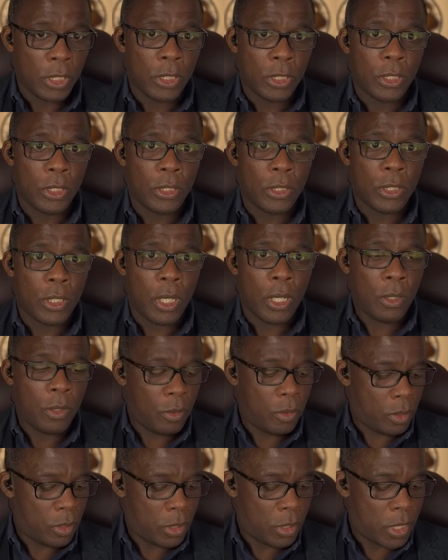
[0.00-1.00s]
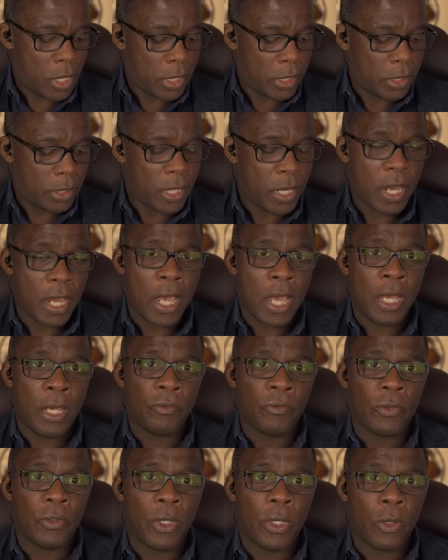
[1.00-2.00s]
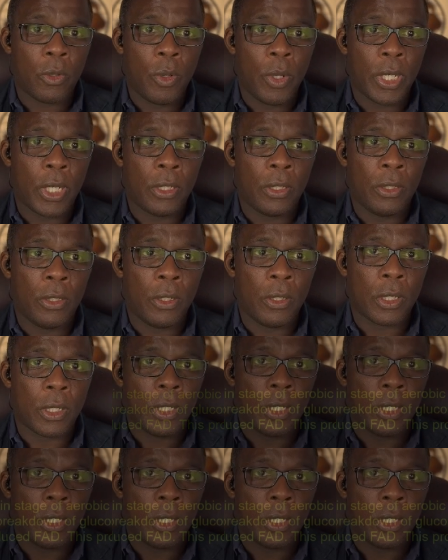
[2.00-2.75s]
So let's have a quick look